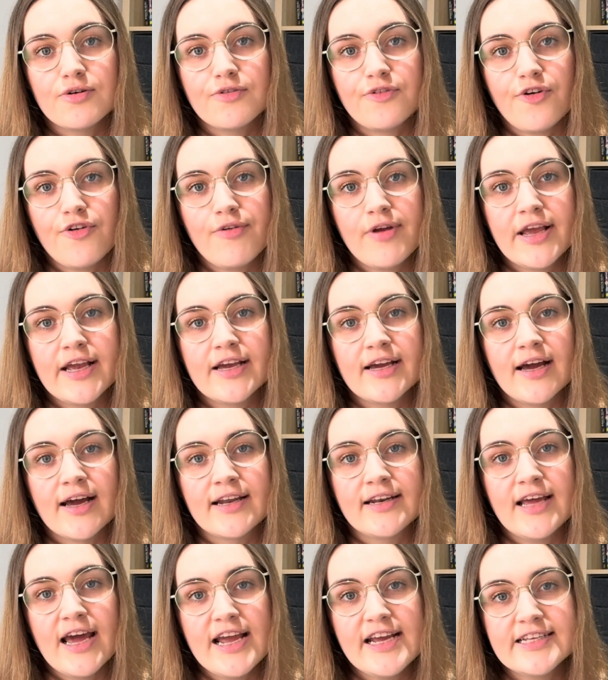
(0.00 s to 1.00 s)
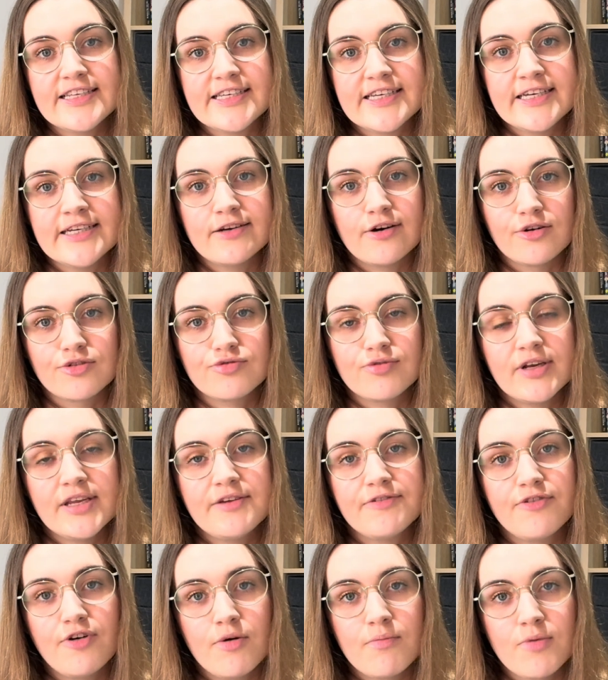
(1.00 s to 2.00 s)
offering an 18 or
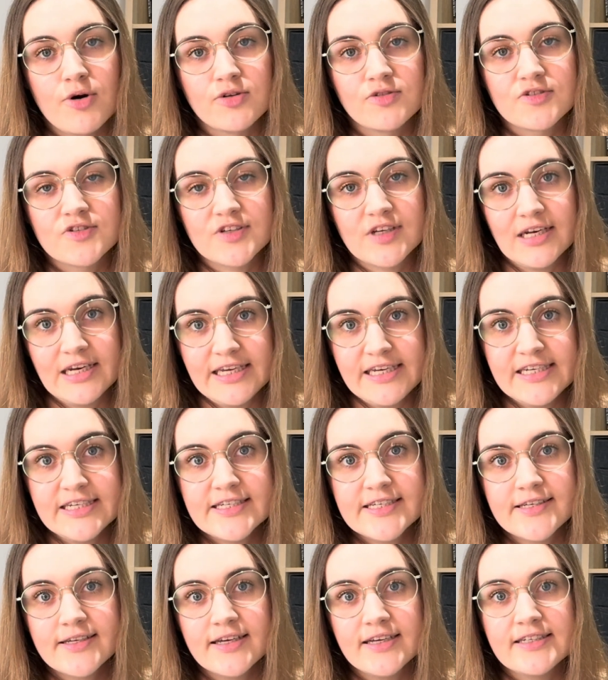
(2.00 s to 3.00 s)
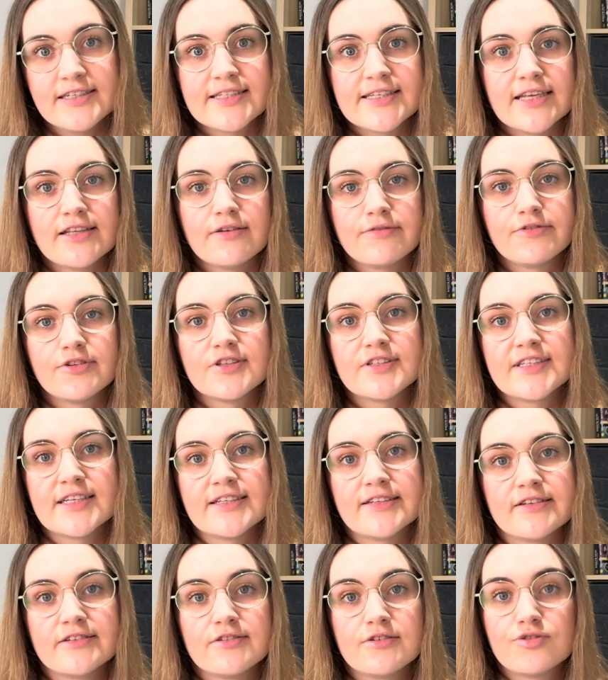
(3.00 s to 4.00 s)
24 months lease instead of the
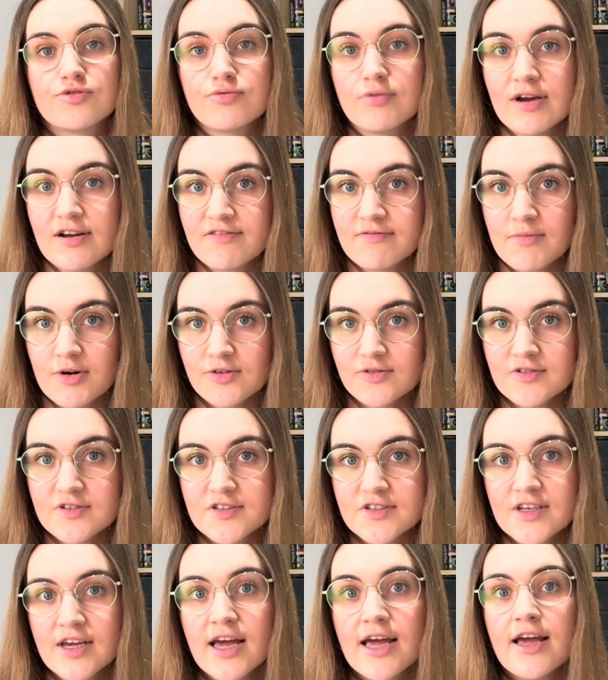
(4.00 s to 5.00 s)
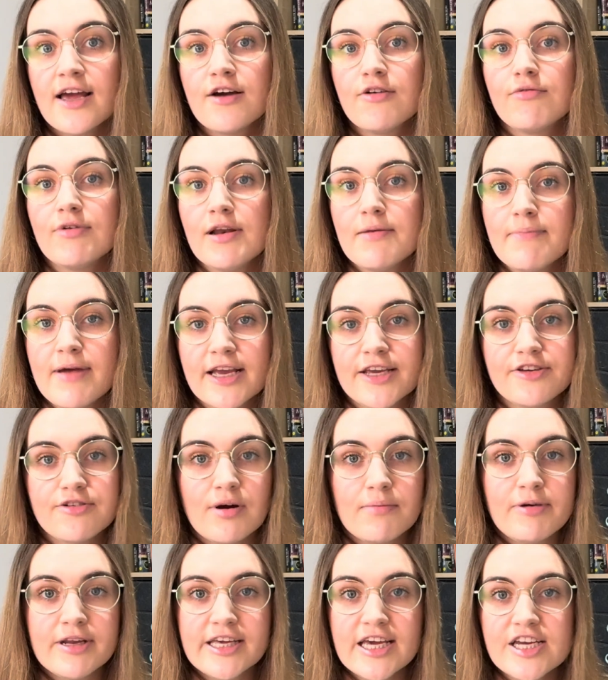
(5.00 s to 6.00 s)
standard 12 months will make your
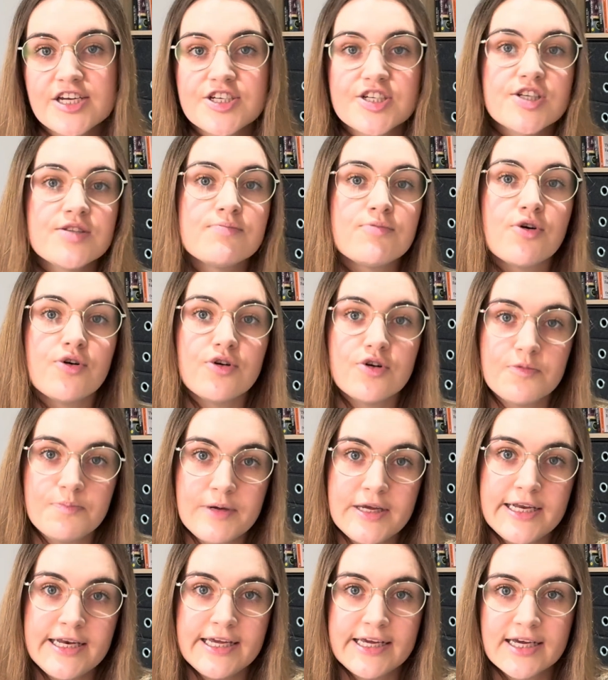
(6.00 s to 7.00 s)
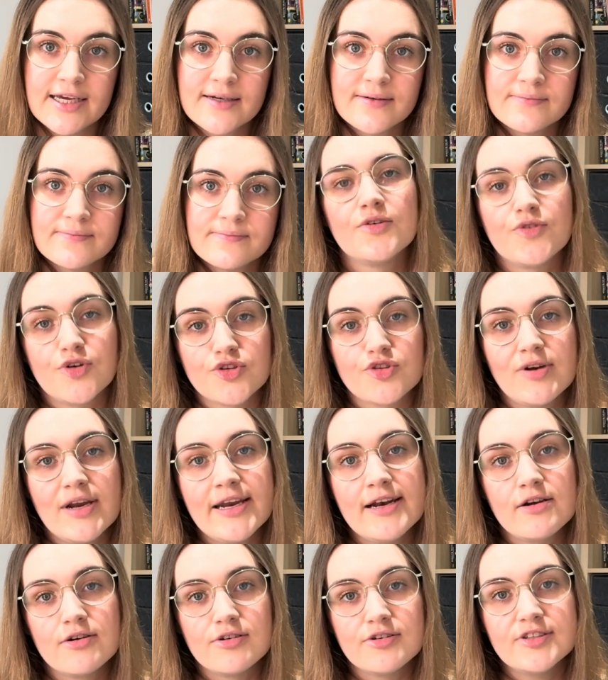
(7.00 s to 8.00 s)
application more appealing. For the
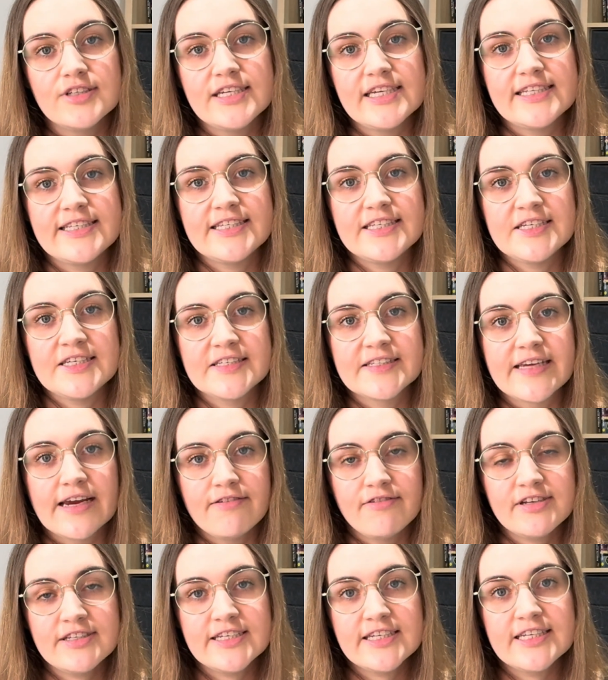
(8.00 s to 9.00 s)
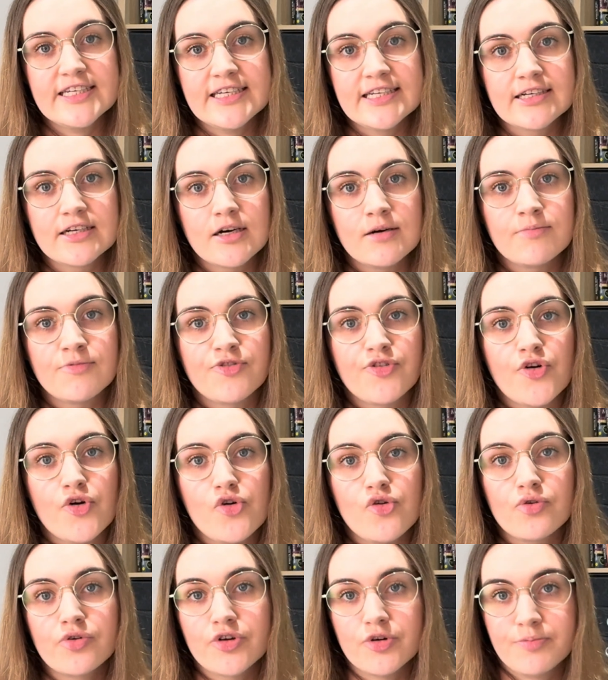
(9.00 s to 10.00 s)
landlord, it is guaranteed income for
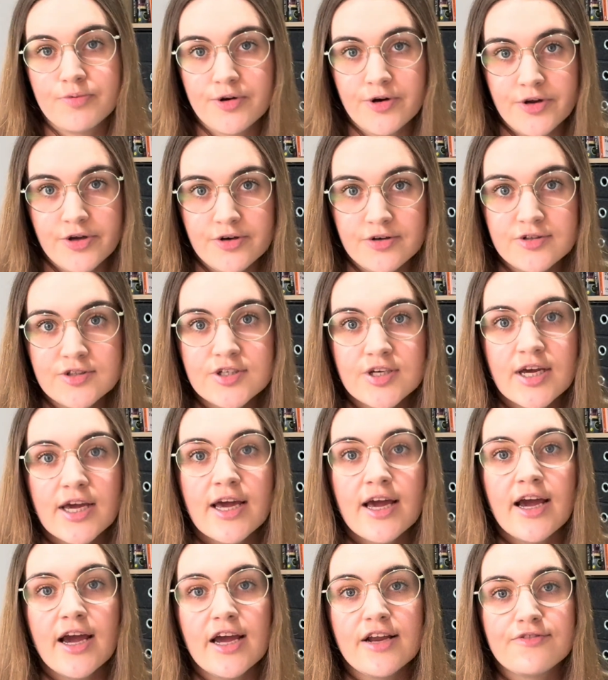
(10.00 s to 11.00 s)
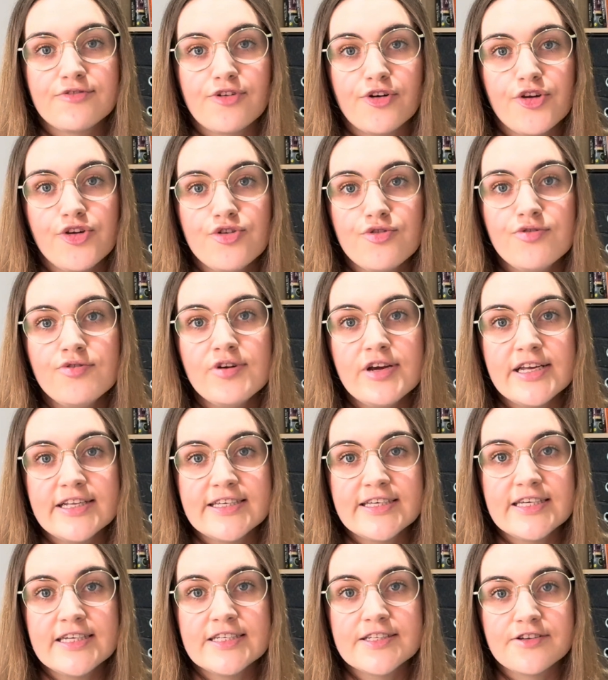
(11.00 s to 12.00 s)
a longer period, and for you,
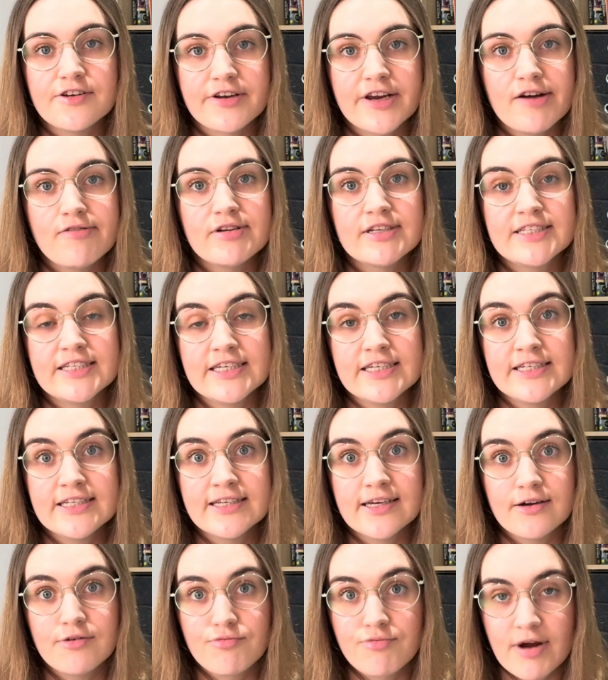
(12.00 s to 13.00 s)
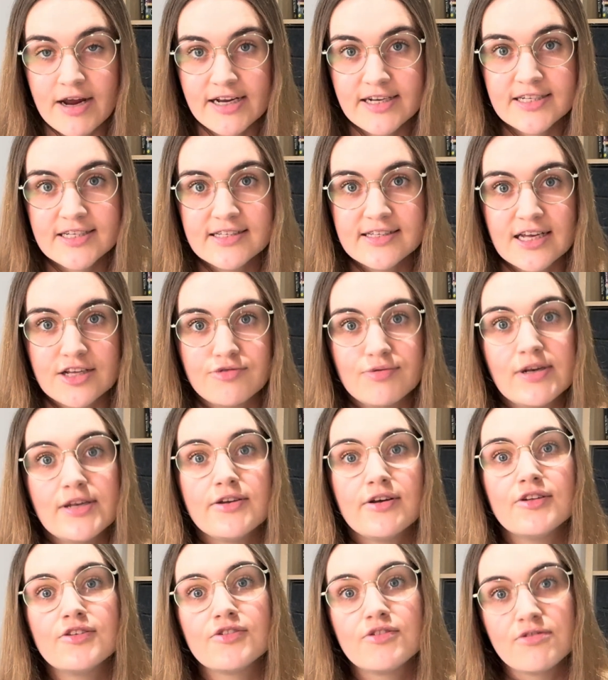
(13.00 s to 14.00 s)
it is a guaranteed rent that will
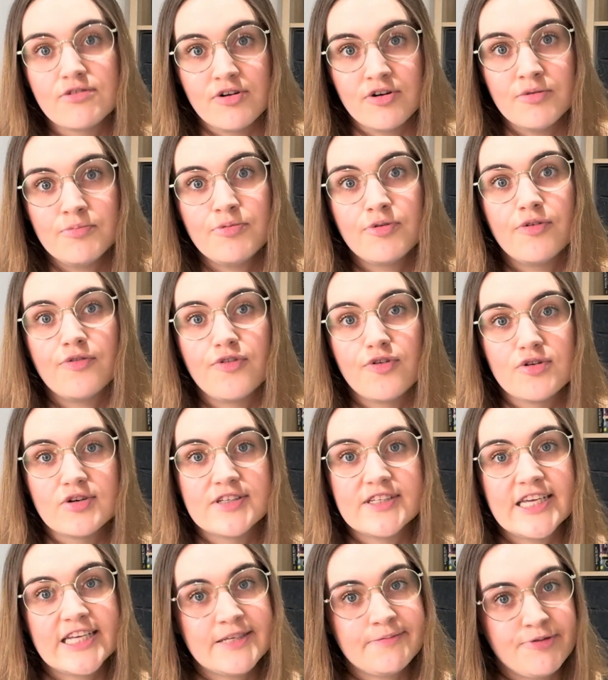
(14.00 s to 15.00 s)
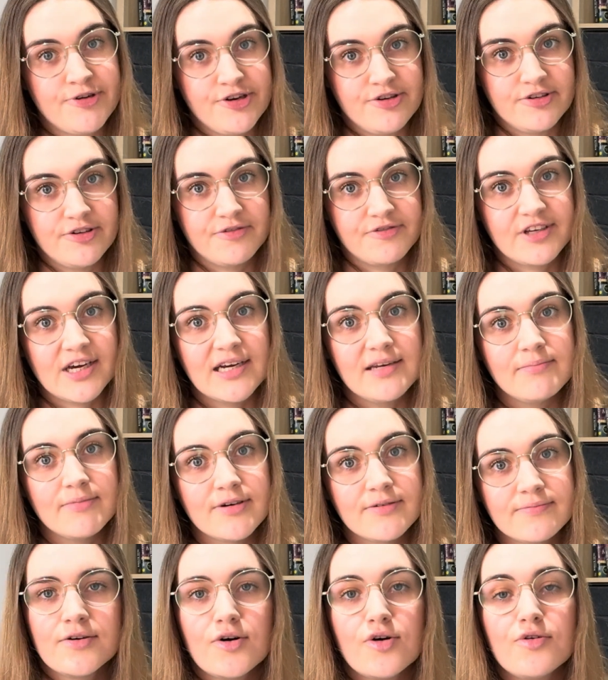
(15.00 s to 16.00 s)
not go up for a set period of time.
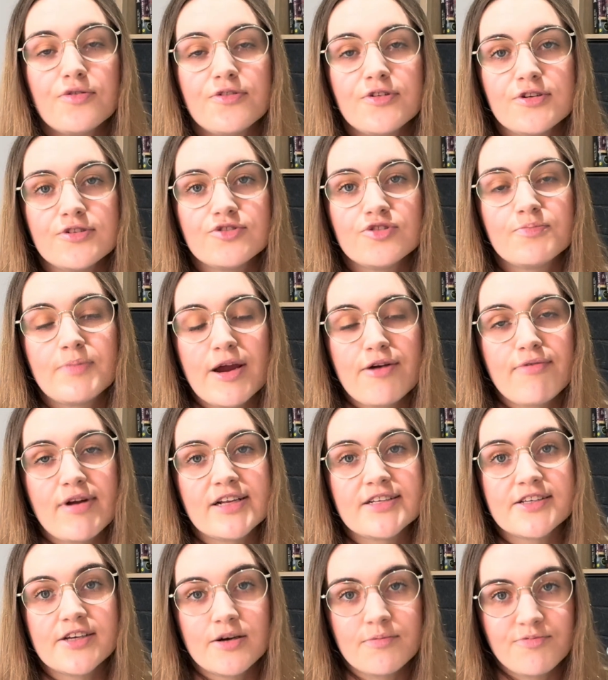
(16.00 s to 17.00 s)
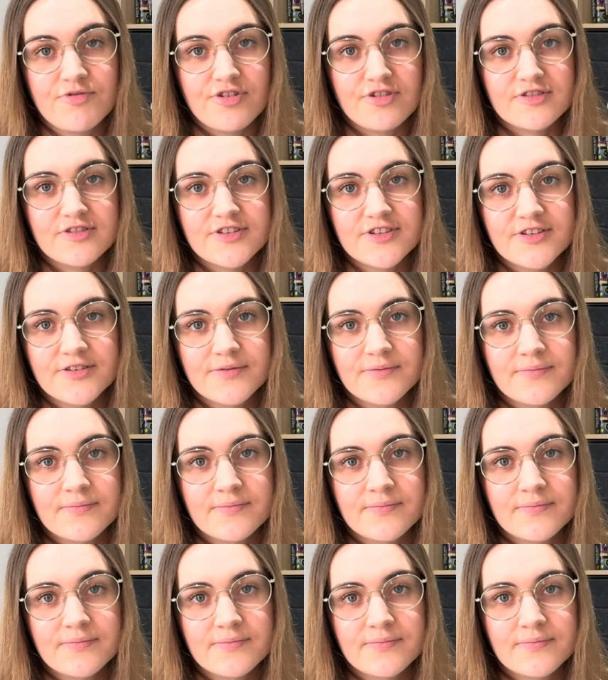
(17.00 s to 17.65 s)
Offer to pay rent upfront.